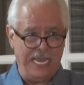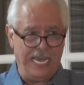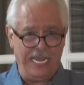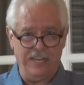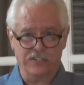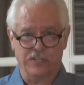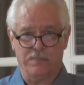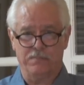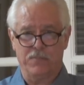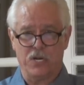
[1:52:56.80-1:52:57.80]
it is a
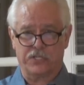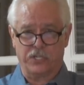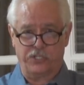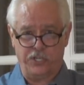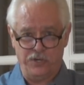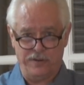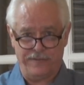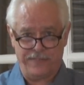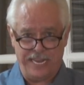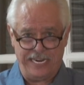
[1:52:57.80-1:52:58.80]
multitude of
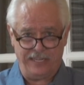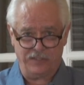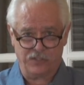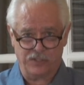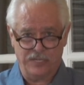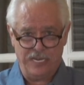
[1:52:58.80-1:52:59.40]
things.